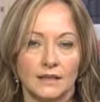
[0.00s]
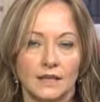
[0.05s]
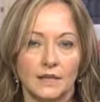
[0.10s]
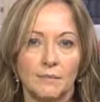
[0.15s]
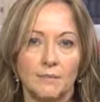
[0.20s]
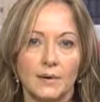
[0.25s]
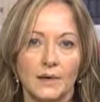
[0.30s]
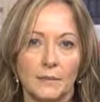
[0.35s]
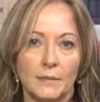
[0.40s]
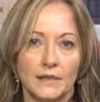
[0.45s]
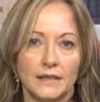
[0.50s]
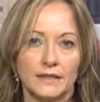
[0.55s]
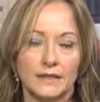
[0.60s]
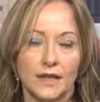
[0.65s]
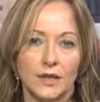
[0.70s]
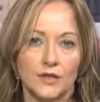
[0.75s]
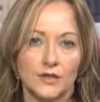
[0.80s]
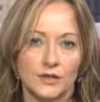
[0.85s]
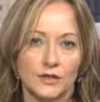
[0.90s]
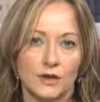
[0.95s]

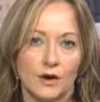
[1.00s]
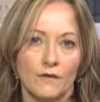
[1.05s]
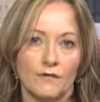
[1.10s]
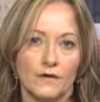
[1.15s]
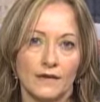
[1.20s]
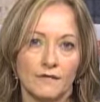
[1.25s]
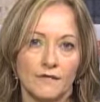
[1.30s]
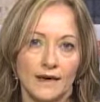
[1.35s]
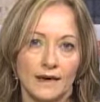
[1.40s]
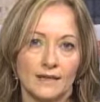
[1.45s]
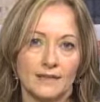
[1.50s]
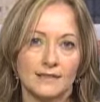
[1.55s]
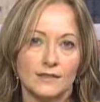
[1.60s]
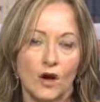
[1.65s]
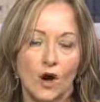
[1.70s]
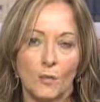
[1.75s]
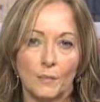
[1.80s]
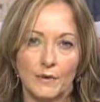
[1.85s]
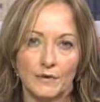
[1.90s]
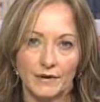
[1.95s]
implementation of revised
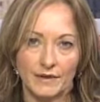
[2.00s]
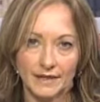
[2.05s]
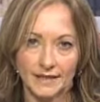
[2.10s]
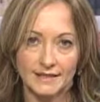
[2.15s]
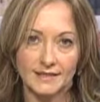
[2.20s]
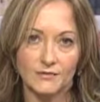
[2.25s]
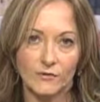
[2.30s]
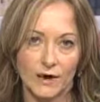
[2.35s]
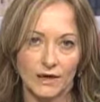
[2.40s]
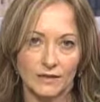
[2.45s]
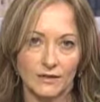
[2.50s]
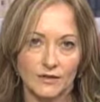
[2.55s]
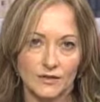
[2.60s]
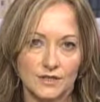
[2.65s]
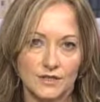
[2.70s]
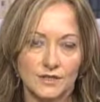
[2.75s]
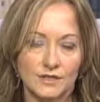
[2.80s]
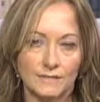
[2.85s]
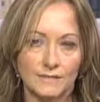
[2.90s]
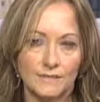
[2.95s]
operating
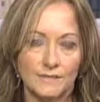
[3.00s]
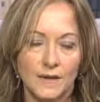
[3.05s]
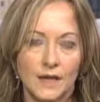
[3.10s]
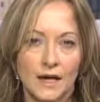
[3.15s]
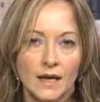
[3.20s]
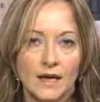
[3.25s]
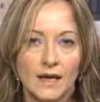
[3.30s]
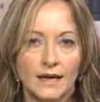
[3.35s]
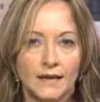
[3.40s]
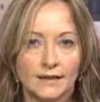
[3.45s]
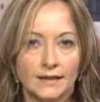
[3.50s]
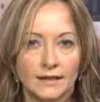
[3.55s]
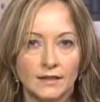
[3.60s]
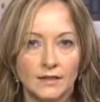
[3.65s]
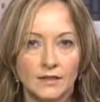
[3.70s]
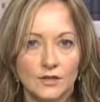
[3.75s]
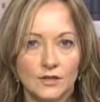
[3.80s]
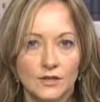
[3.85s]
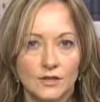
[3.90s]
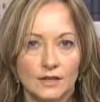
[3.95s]
strategies. In
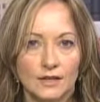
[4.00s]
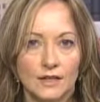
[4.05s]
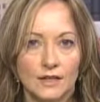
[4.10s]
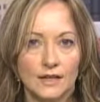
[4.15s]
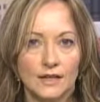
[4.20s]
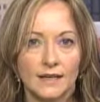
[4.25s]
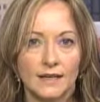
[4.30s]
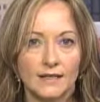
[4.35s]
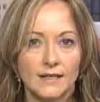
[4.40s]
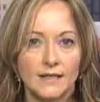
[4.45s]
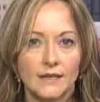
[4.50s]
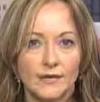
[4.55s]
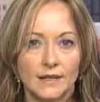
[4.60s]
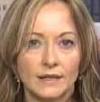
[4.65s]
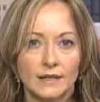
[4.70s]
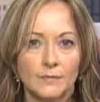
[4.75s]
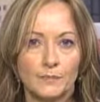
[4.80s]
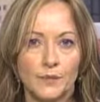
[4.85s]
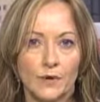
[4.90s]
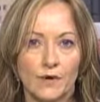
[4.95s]
addition, its
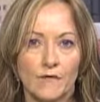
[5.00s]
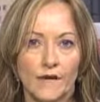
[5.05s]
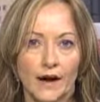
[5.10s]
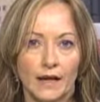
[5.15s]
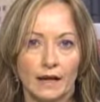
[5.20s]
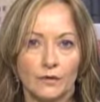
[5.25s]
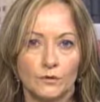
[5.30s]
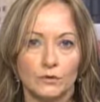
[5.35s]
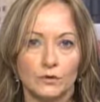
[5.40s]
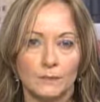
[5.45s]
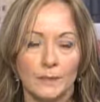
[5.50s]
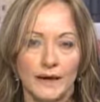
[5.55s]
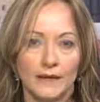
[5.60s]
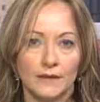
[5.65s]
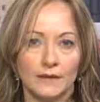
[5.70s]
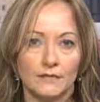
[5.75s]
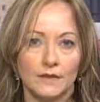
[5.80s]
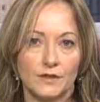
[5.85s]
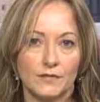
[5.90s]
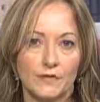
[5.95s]
credit profile could
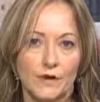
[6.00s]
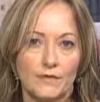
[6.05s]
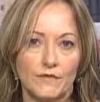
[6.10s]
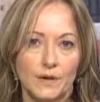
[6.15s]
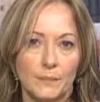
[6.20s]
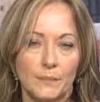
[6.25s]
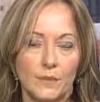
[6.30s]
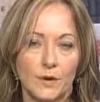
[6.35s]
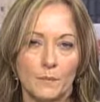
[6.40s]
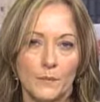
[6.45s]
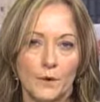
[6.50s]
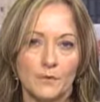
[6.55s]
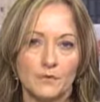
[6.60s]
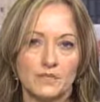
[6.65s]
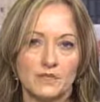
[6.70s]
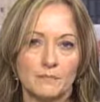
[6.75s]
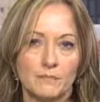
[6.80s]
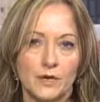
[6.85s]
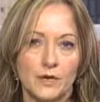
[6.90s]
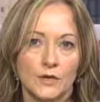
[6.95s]
benefit from the
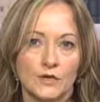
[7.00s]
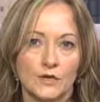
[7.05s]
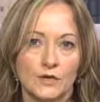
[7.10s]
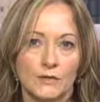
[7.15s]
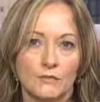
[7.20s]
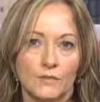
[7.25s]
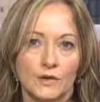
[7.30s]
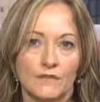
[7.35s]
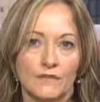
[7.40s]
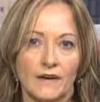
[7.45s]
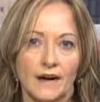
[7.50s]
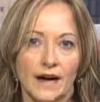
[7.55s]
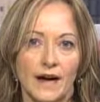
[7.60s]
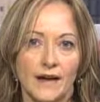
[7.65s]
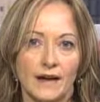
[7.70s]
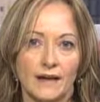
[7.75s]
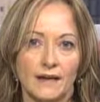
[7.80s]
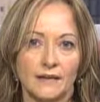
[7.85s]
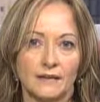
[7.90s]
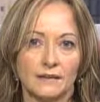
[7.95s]
proposed merger with
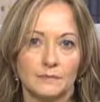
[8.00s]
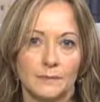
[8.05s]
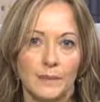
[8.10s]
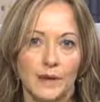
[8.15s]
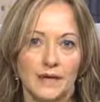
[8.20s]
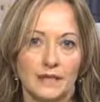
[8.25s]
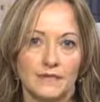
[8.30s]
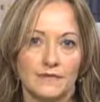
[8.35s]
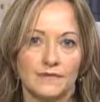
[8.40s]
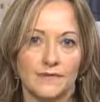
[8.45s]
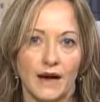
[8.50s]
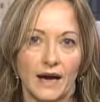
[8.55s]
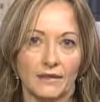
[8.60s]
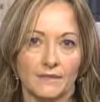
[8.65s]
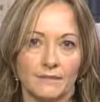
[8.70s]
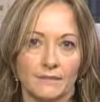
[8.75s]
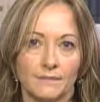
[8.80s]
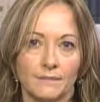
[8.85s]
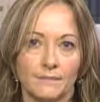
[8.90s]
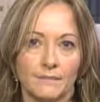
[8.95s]
Ireland-based Five.
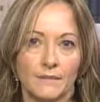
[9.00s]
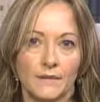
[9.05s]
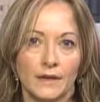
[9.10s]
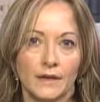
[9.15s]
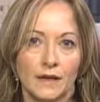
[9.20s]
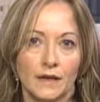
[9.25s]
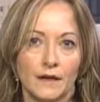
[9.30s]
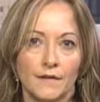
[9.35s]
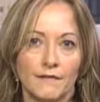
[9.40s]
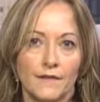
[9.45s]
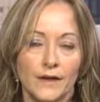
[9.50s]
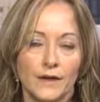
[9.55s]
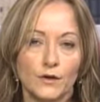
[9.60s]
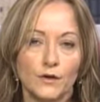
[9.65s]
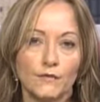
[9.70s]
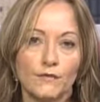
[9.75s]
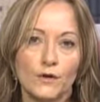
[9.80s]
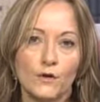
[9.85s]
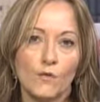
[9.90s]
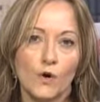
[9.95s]
Thank you
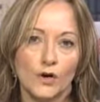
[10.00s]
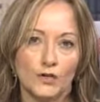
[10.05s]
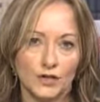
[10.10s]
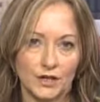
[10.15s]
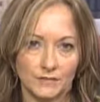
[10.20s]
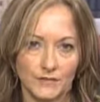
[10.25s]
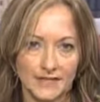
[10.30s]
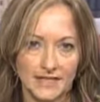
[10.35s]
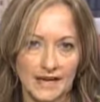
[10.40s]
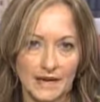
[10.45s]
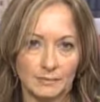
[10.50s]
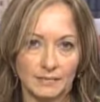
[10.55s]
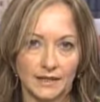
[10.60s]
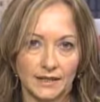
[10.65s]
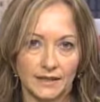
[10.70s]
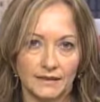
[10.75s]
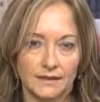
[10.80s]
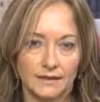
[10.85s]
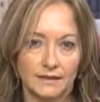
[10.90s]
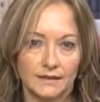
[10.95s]
for watching this
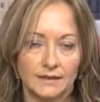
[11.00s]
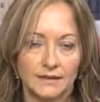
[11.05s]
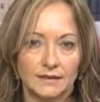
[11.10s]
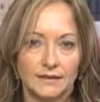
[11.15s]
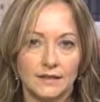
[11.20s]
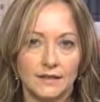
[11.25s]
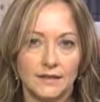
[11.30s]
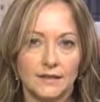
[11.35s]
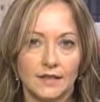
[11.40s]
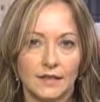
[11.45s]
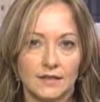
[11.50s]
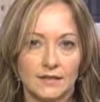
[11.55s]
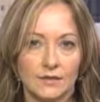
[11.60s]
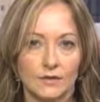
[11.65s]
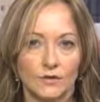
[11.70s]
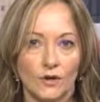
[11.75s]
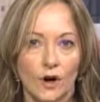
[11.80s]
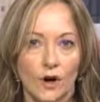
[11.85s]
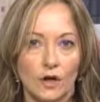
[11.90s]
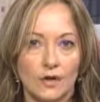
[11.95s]
update. Details
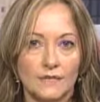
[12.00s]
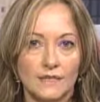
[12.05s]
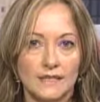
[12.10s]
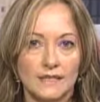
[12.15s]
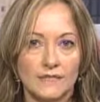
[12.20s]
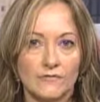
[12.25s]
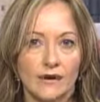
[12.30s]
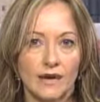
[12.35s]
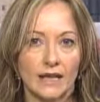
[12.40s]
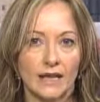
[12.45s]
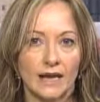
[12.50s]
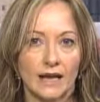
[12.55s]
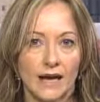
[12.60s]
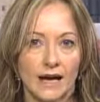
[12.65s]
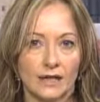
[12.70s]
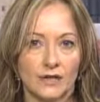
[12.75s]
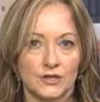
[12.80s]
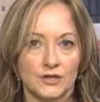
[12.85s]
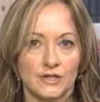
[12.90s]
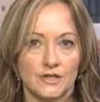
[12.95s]
on all these rating
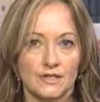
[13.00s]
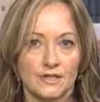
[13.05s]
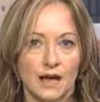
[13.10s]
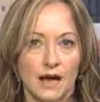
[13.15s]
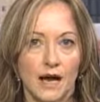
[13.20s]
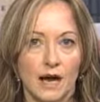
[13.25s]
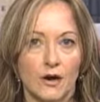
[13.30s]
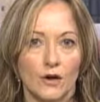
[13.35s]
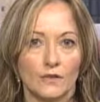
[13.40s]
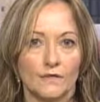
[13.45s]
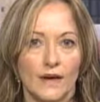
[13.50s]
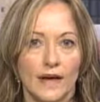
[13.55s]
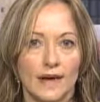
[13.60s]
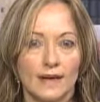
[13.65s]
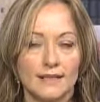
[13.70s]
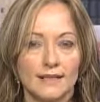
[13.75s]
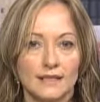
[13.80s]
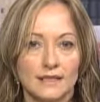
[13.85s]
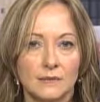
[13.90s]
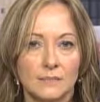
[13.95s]
actions are on the
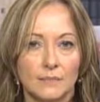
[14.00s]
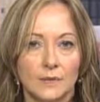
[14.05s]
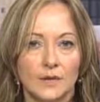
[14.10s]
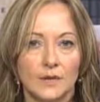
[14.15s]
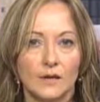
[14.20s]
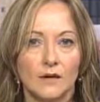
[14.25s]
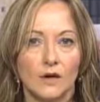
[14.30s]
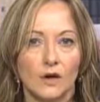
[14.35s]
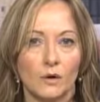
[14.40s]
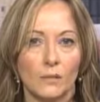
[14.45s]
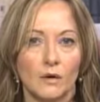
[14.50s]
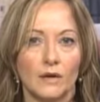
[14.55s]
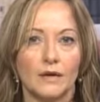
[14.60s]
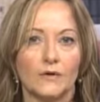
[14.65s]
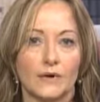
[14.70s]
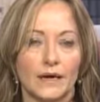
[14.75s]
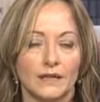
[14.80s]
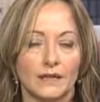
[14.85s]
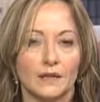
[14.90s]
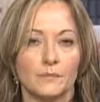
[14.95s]
S&P Global
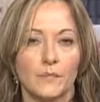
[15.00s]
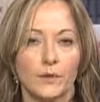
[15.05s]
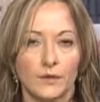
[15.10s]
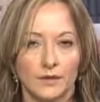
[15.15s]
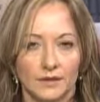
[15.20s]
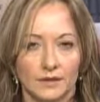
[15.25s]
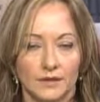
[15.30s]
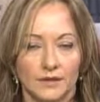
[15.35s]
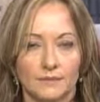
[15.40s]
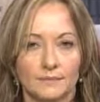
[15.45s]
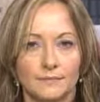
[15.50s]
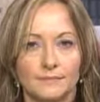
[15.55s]
Credit Portal.